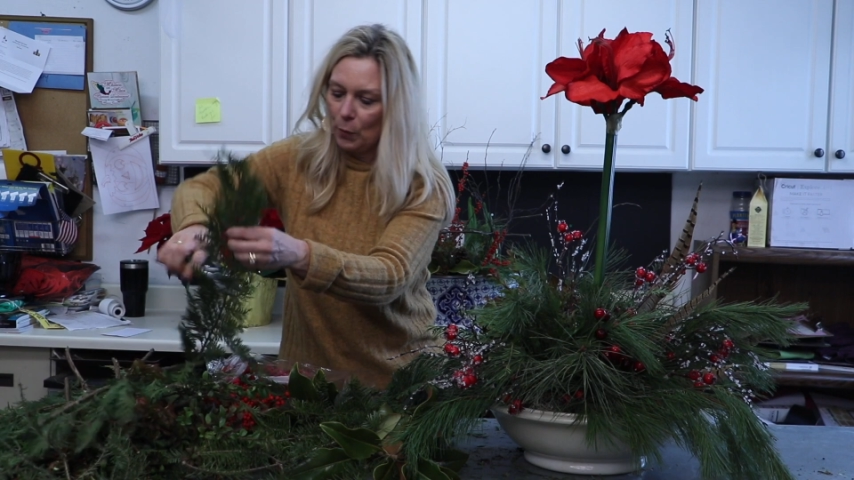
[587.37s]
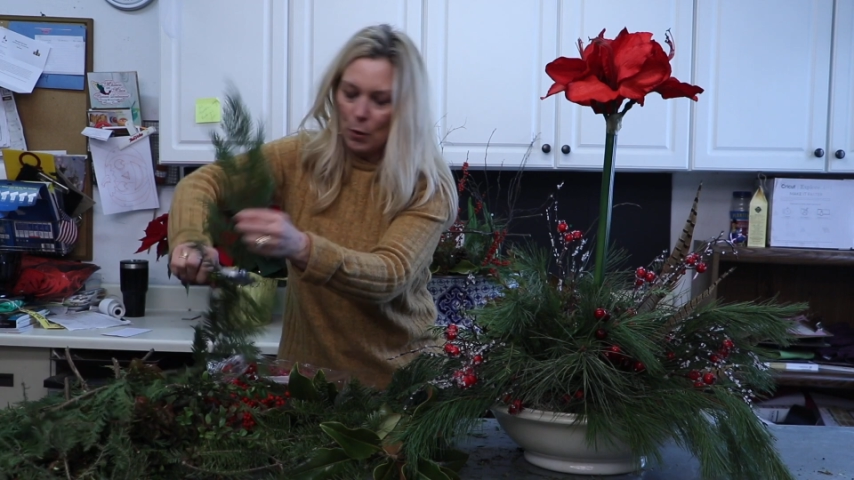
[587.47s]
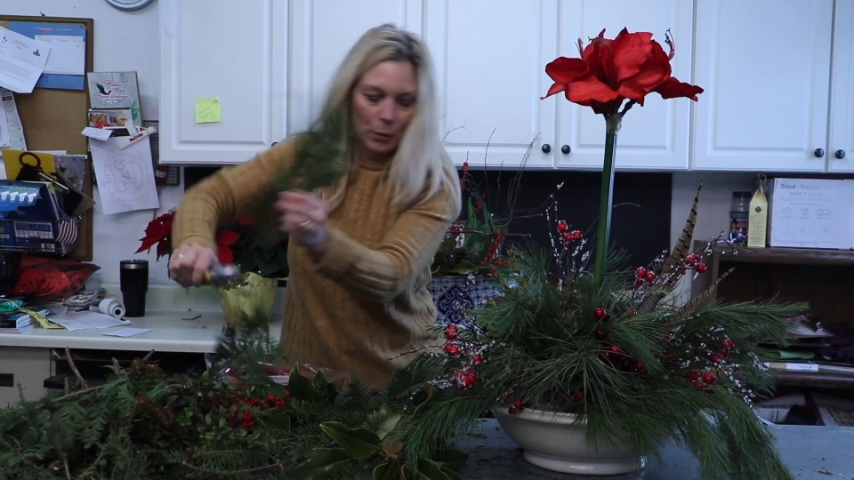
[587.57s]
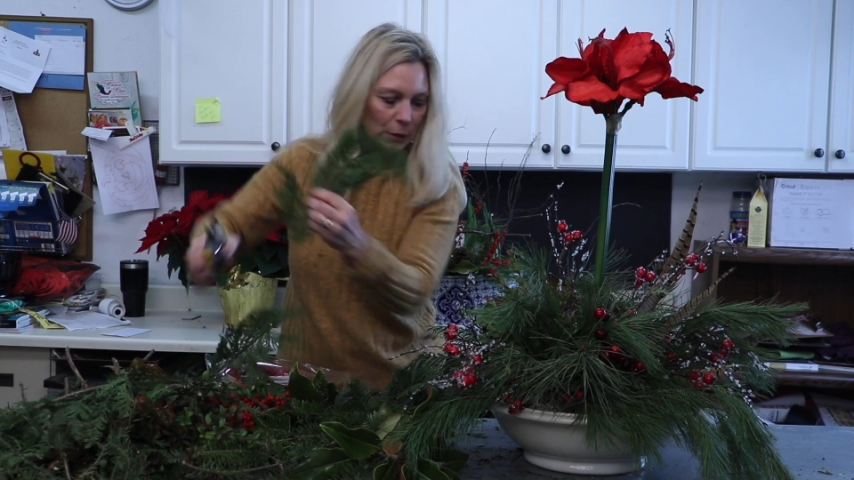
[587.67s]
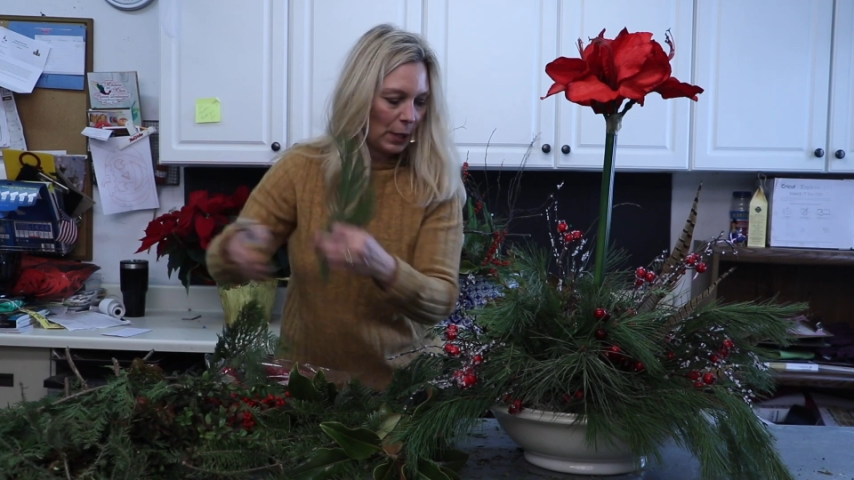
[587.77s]

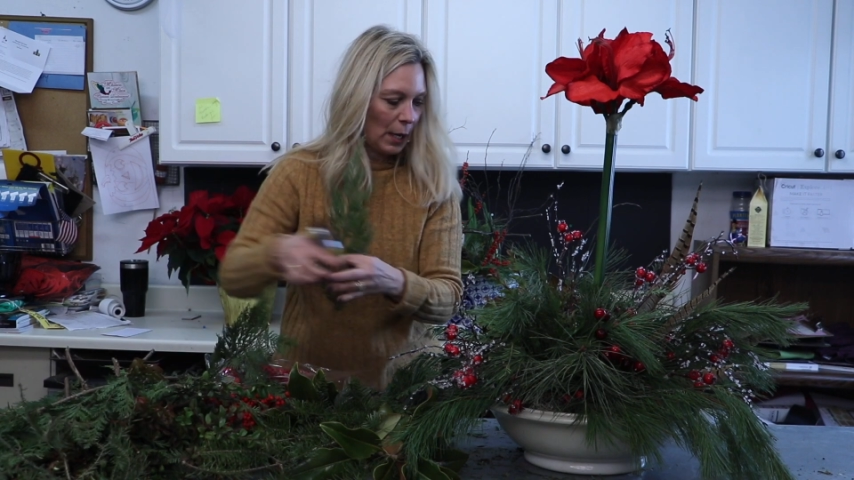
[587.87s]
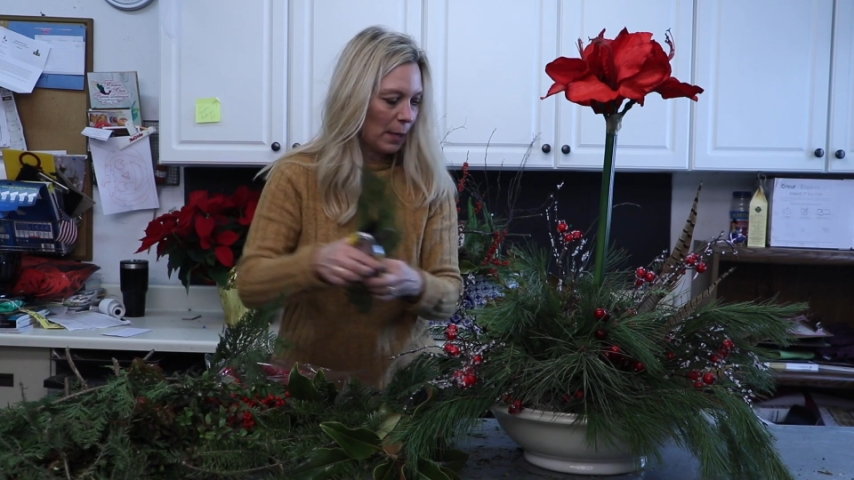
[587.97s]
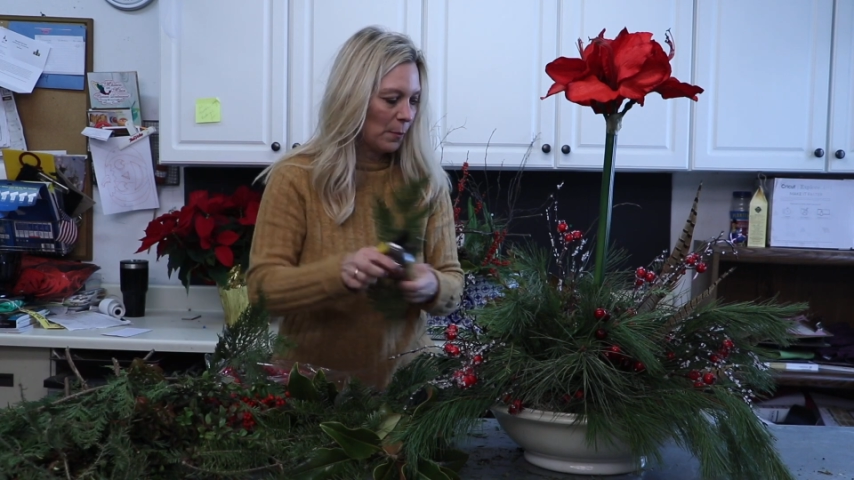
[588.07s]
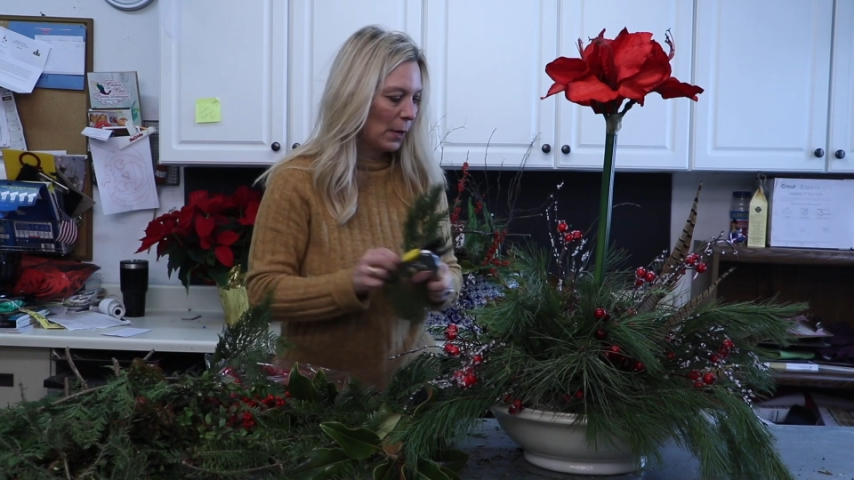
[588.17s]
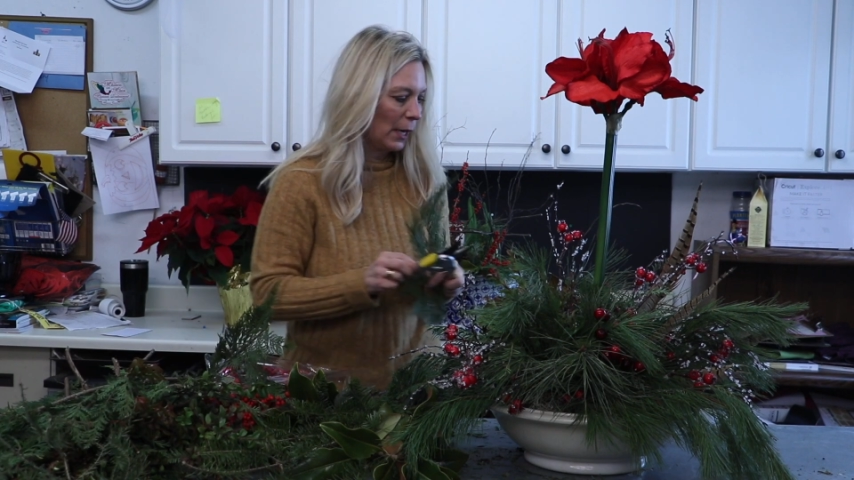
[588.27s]
won't
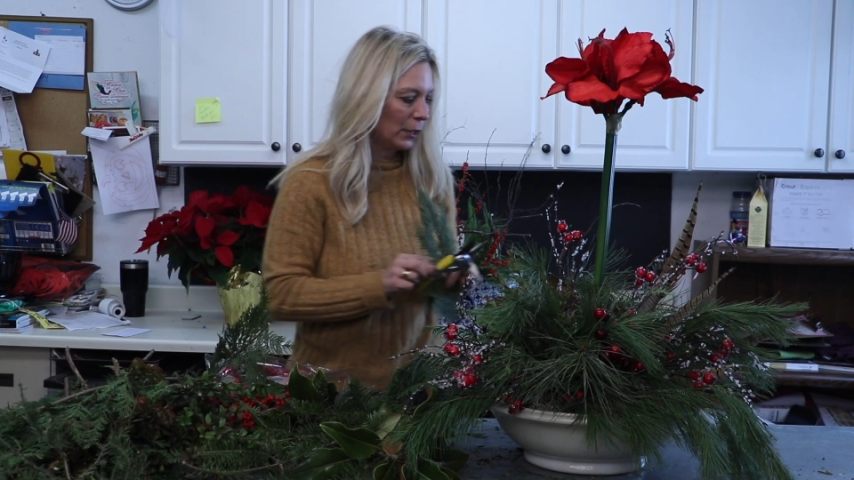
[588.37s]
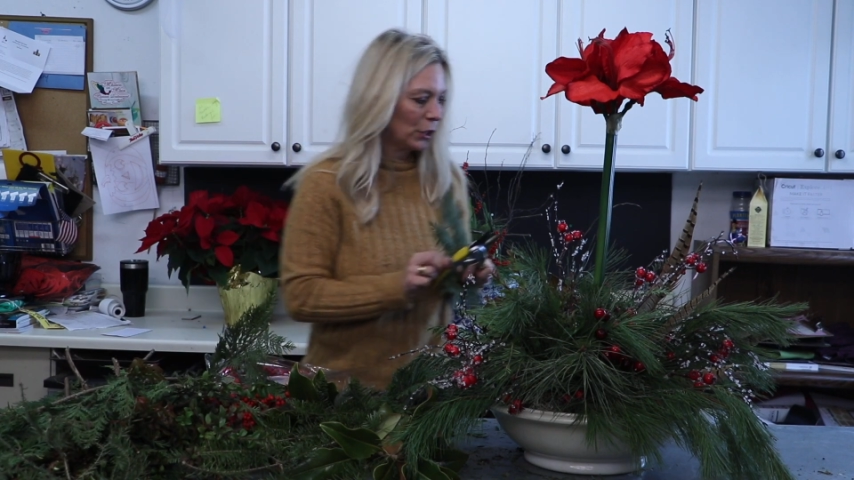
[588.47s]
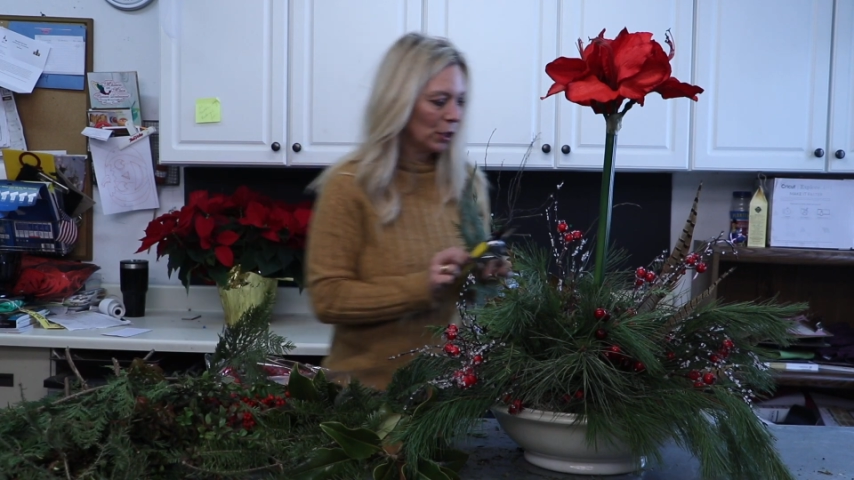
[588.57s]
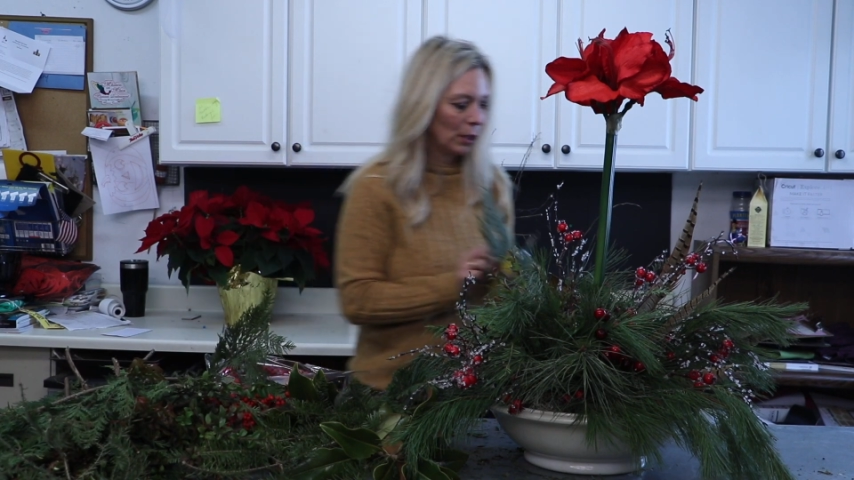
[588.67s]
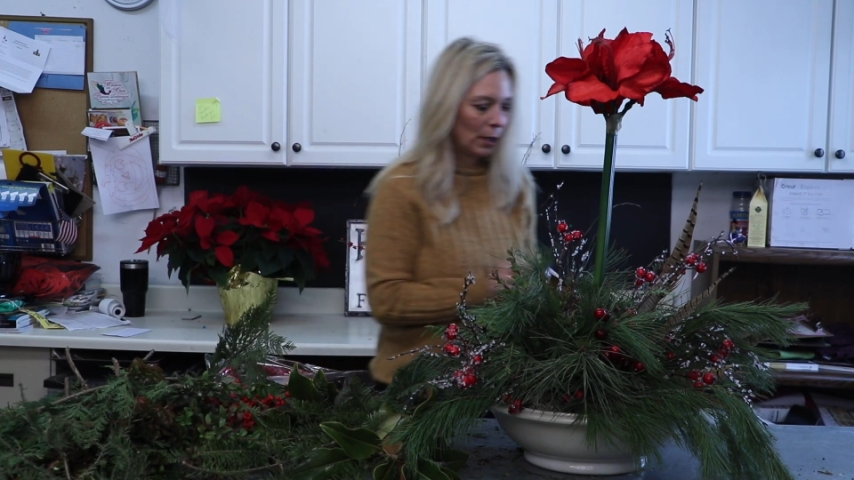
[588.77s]
take
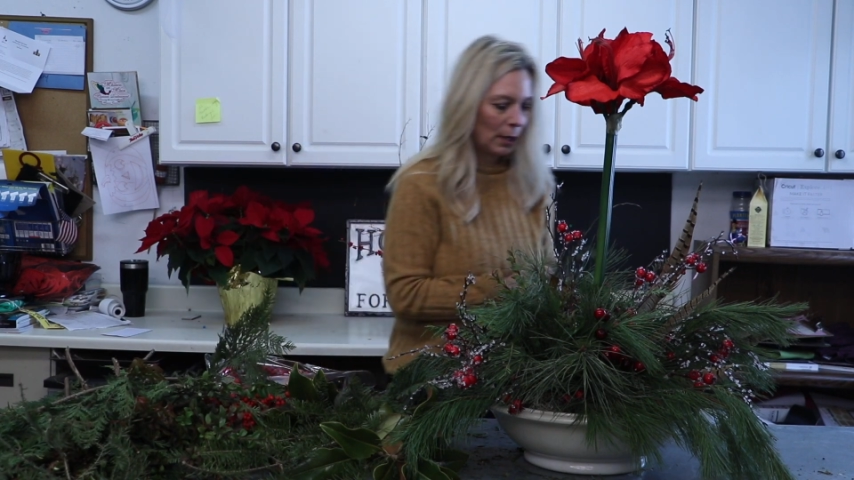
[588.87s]
much.